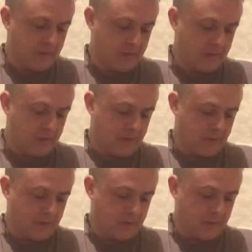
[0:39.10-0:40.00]

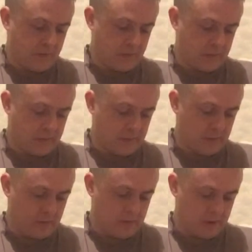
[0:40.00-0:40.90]

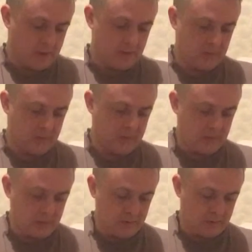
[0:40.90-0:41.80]

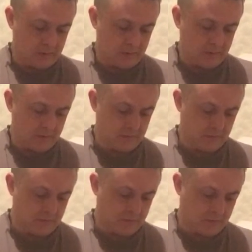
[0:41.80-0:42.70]

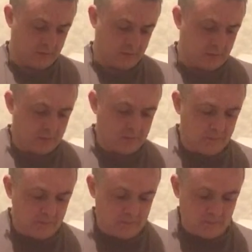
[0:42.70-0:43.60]

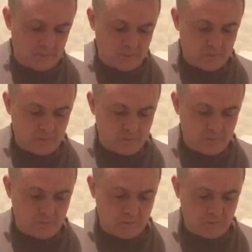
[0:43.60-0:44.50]

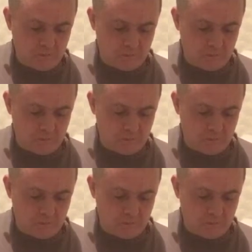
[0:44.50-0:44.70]
(silence)